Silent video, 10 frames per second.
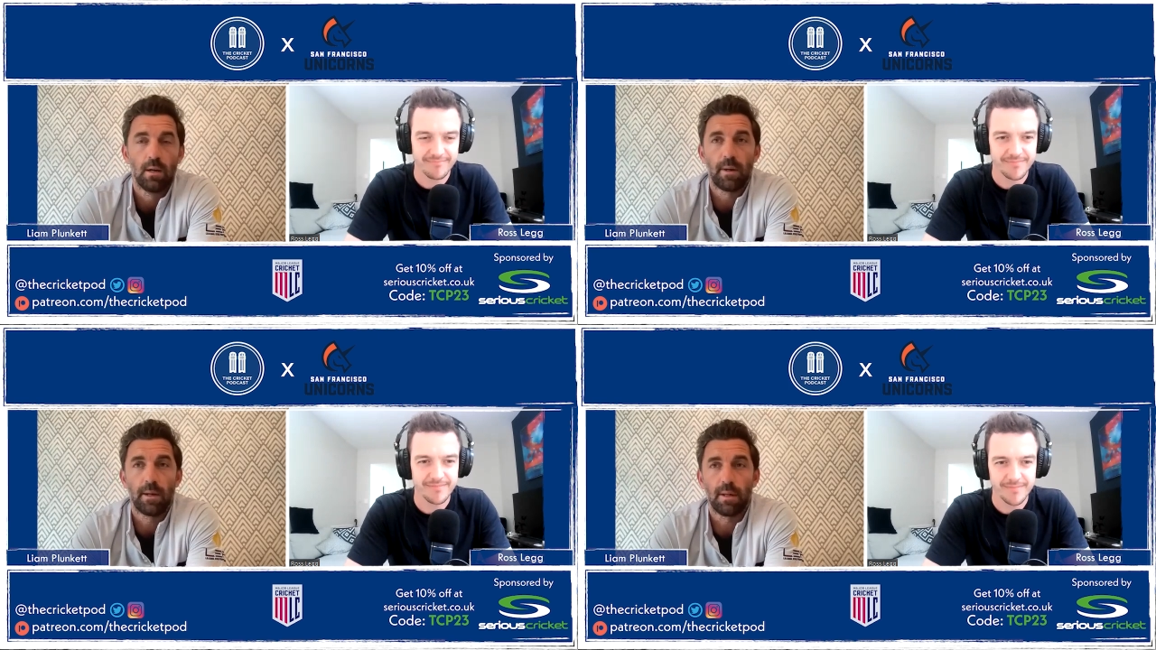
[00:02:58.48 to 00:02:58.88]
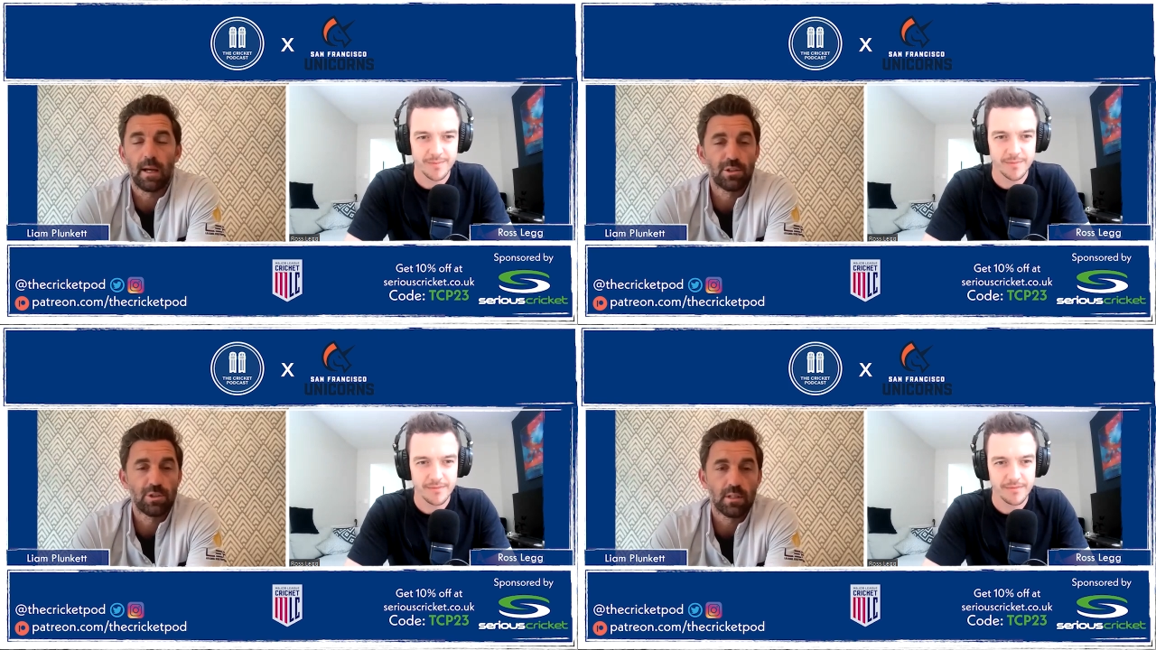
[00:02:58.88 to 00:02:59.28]
Speaker 1: people
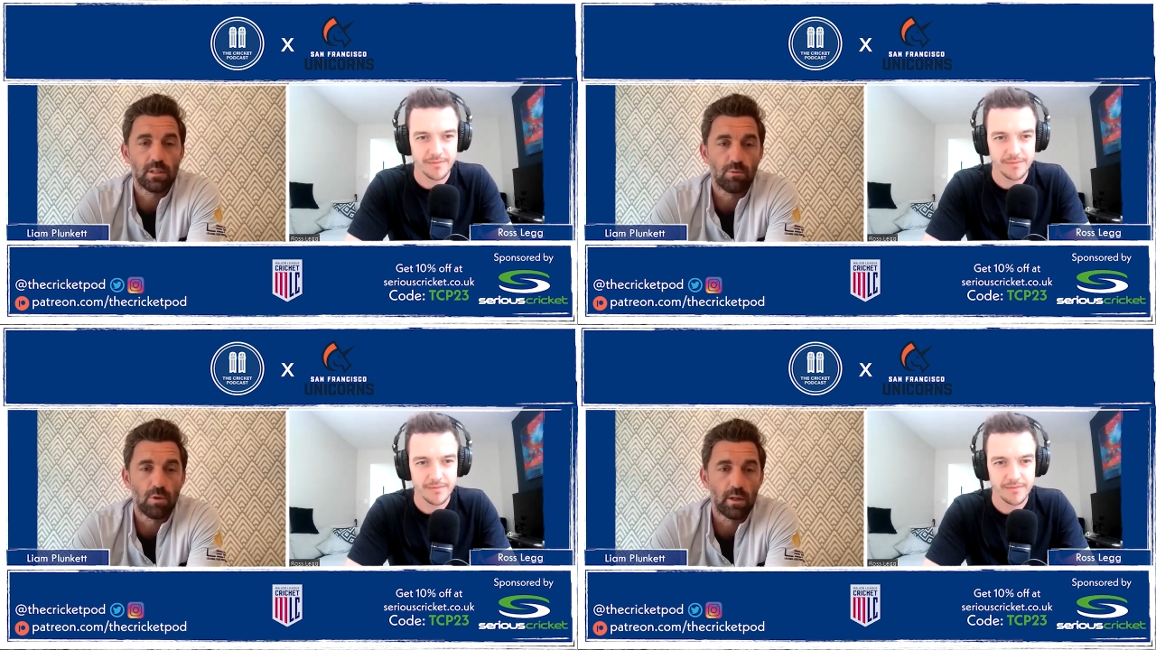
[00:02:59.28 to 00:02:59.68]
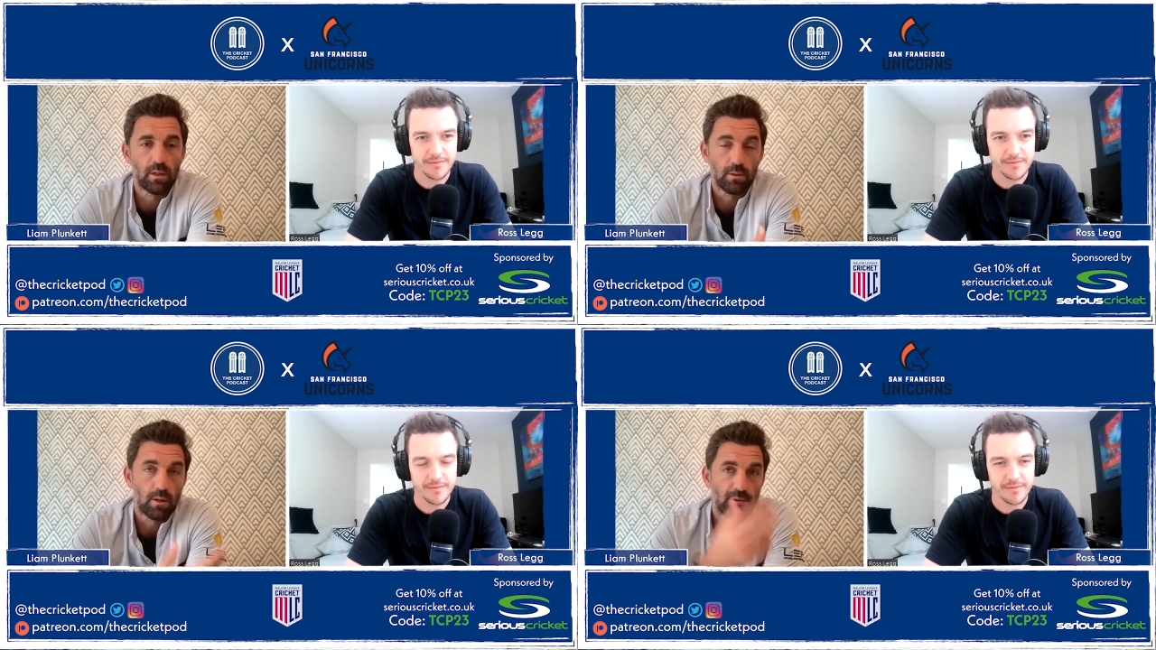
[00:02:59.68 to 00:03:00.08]
like Jason Roy,
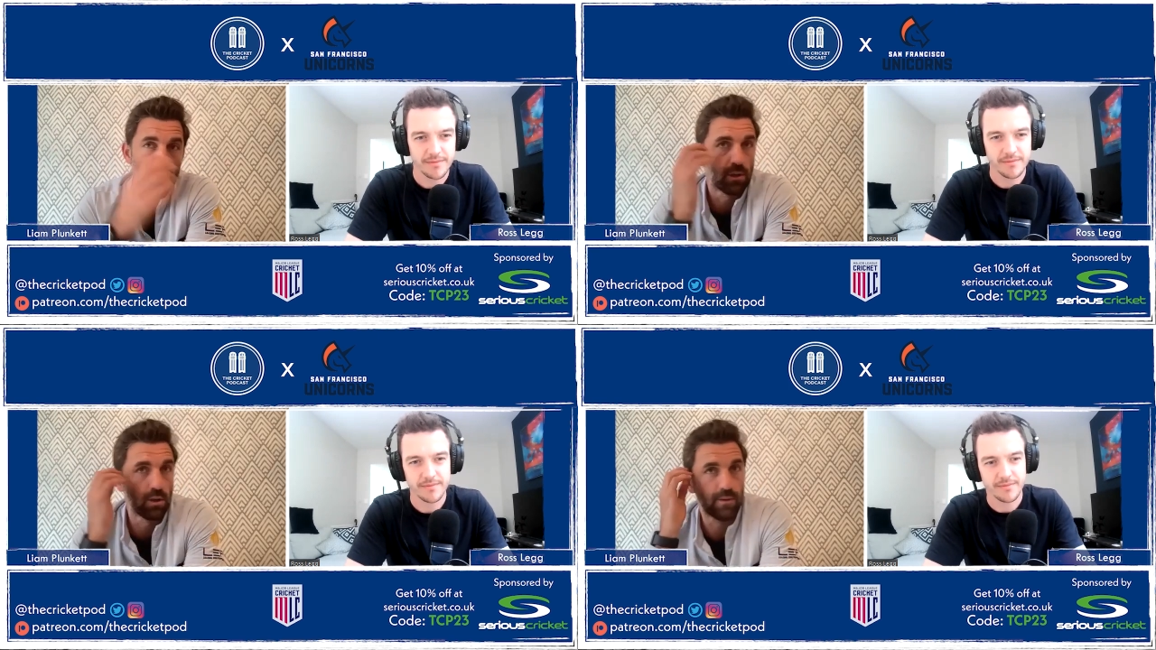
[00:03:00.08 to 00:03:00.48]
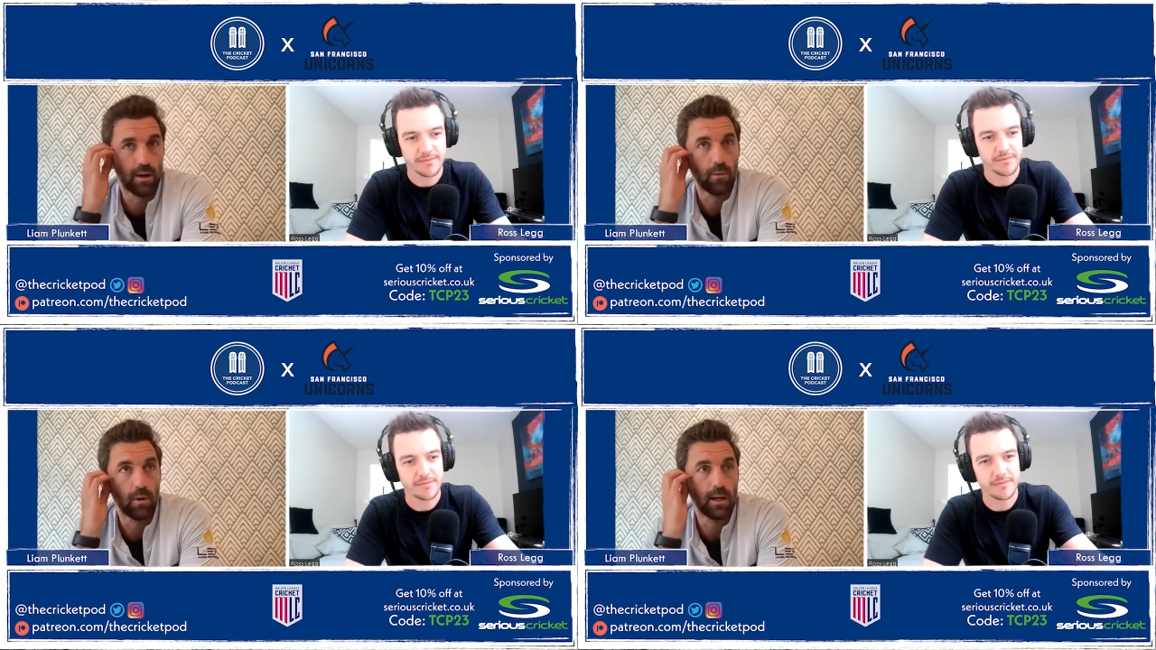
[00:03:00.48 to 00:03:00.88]
who obviously I know
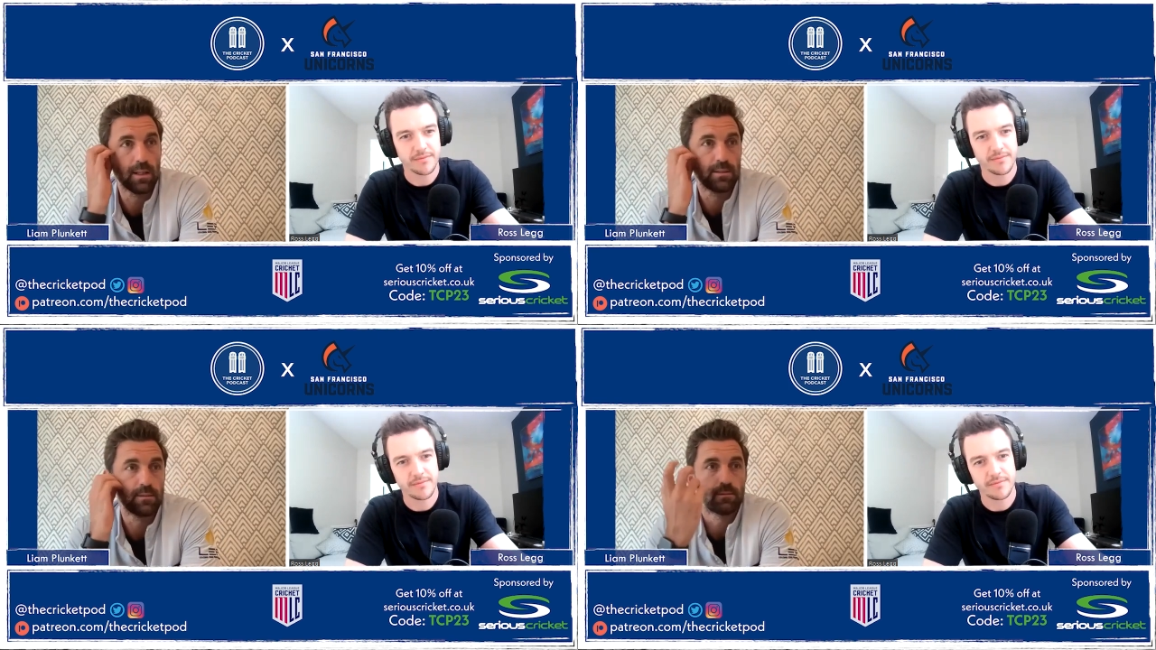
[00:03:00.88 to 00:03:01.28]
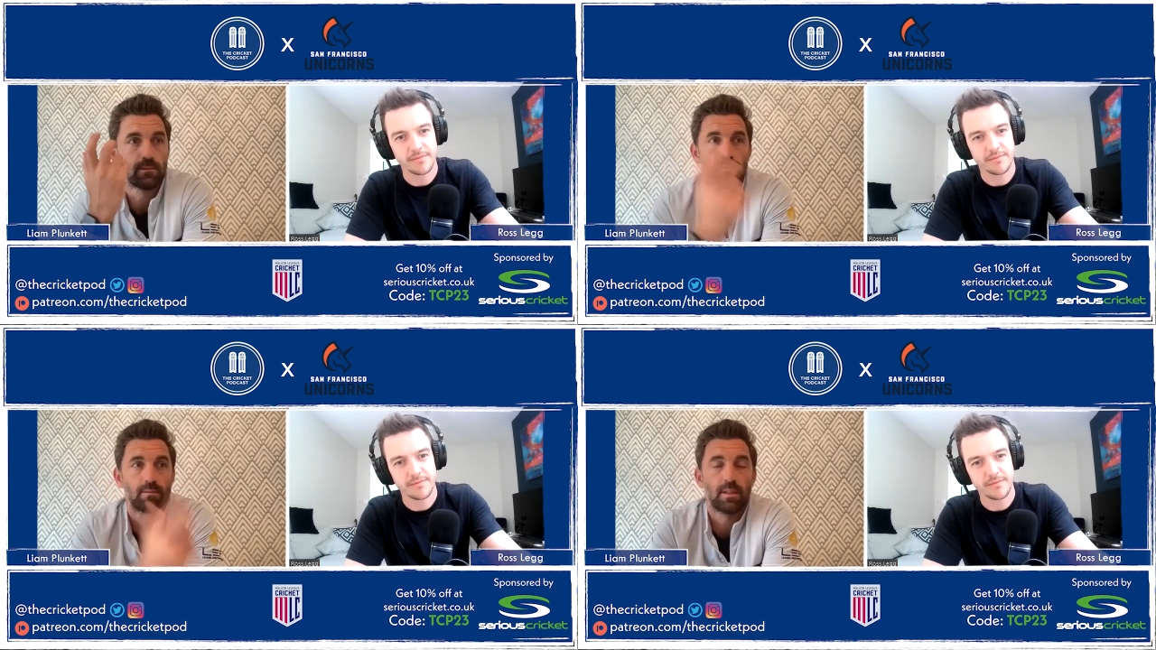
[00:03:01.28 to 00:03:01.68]
very well, and
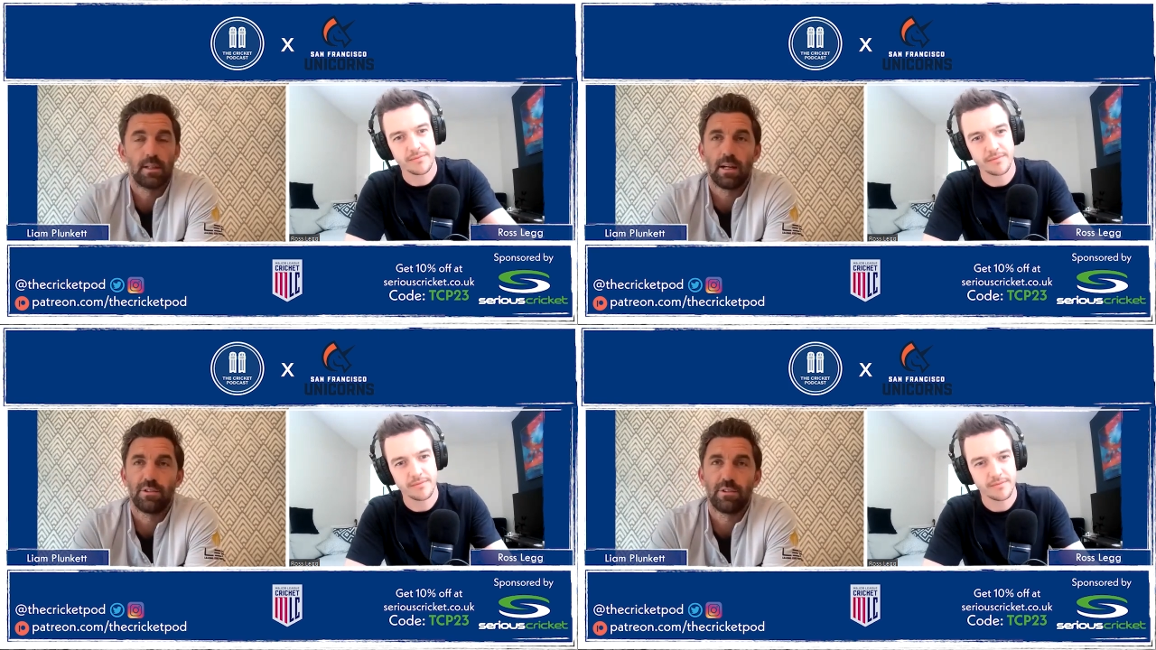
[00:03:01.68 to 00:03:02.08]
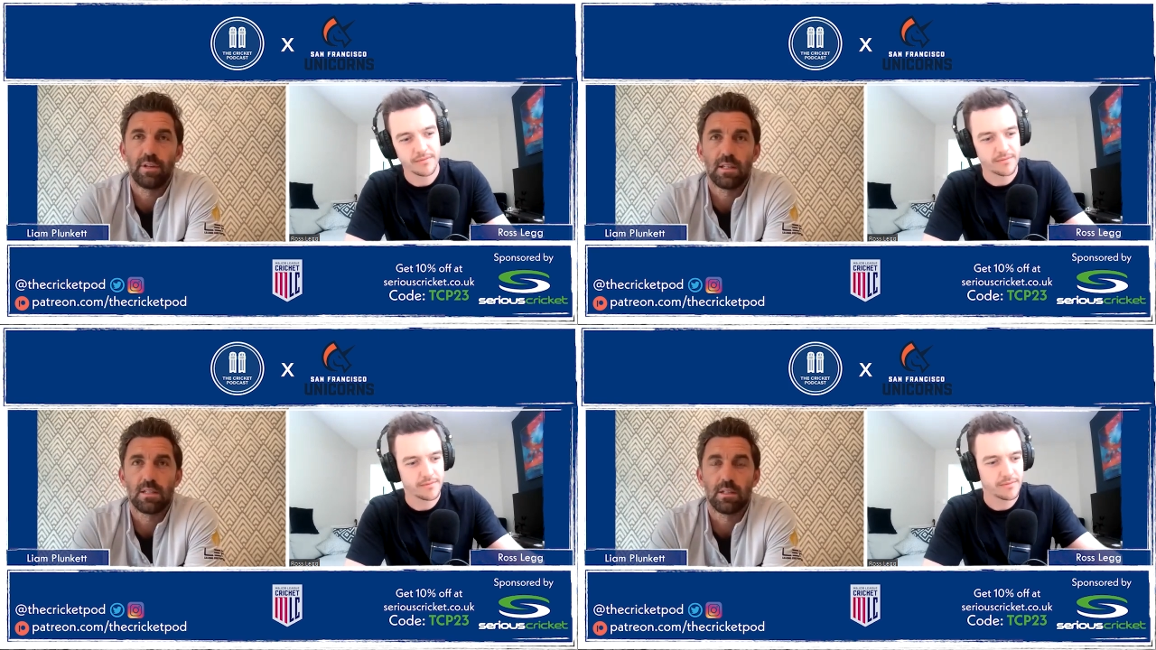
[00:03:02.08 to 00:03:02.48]
as you
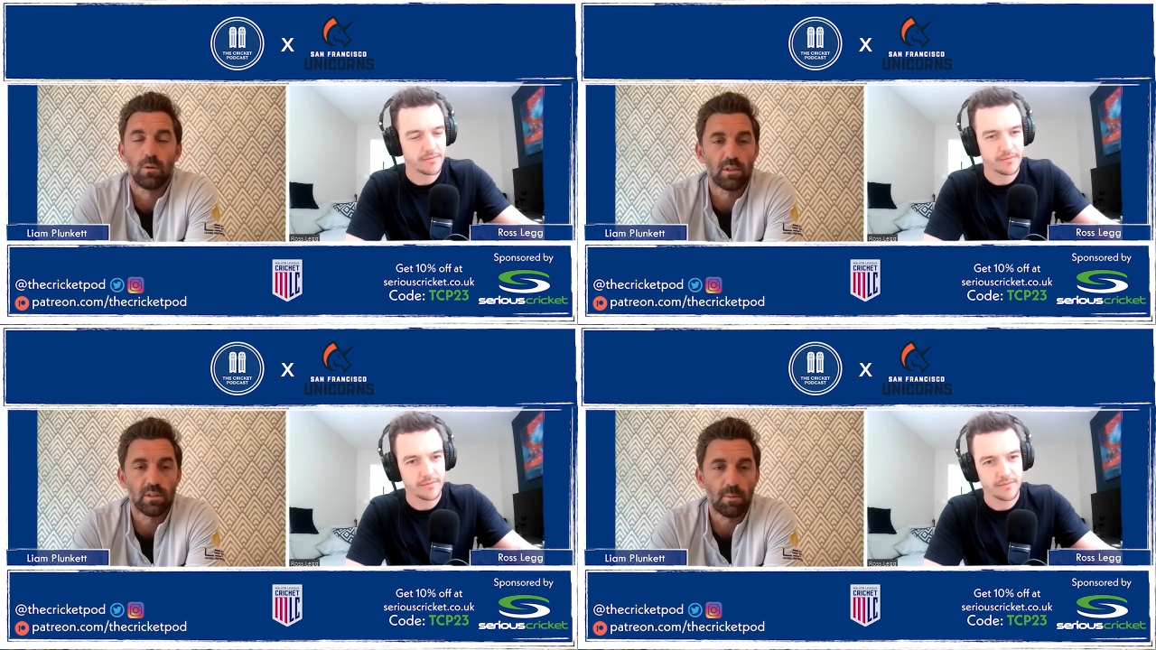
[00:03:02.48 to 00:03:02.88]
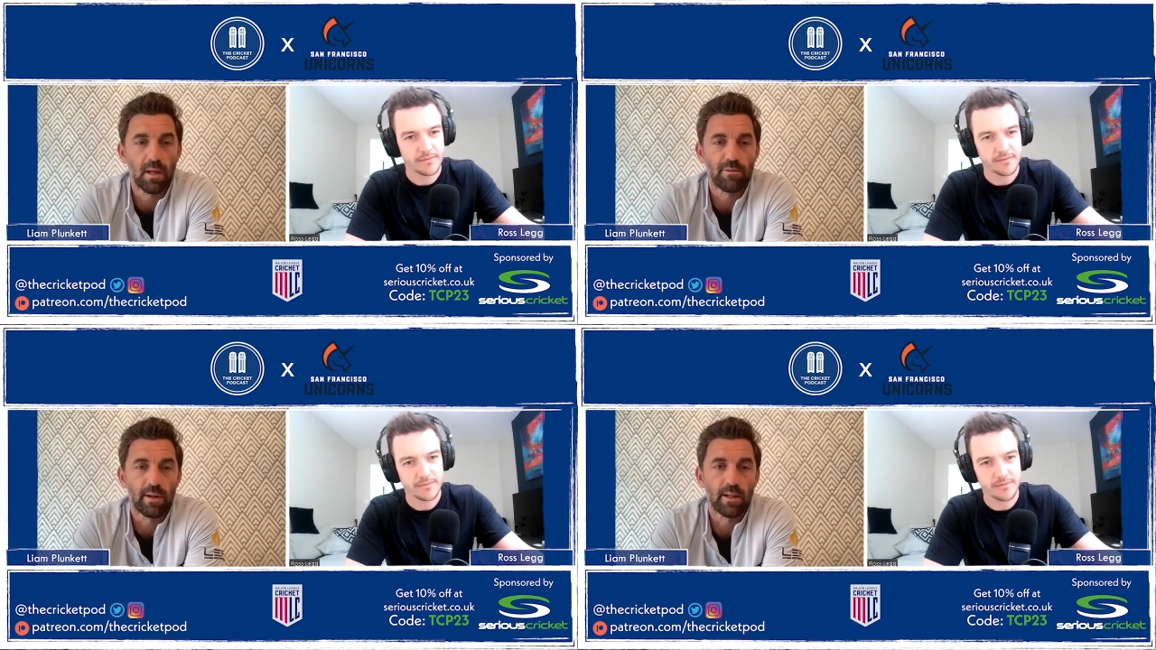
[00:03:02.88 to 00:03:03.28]
said, he still wants to play for